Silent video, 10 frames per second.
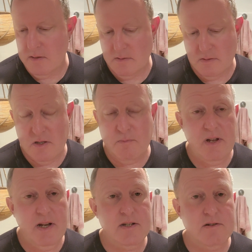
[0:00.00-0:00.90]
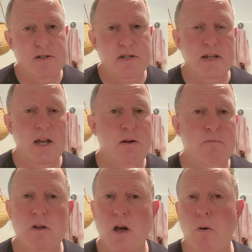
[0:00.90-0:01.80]
Should be an interesting
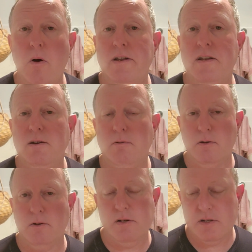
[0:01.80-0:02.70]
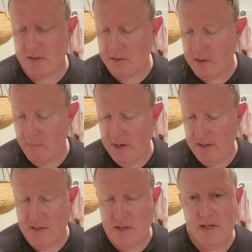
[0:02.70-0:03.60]
game. No idea what Luton's going to bring
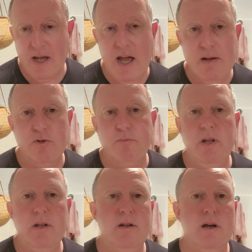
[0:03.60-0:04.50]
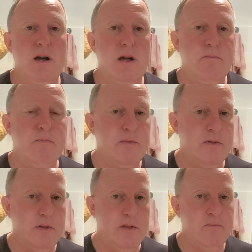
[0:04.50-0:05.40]
to the table, but
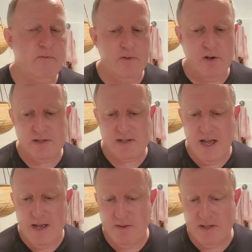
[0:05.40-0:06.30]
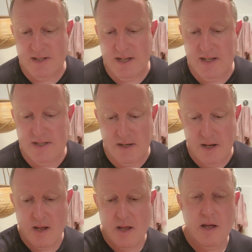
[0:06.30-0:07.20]
first game of the
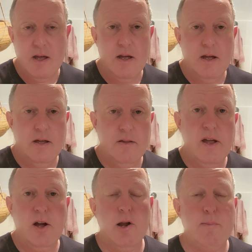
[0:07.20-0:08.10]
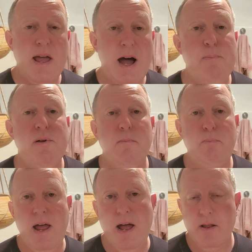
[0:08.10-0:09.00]
season, they're going to be up and
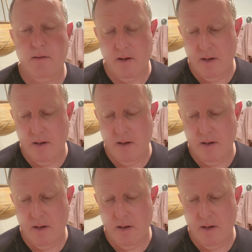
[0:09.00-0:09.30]
about.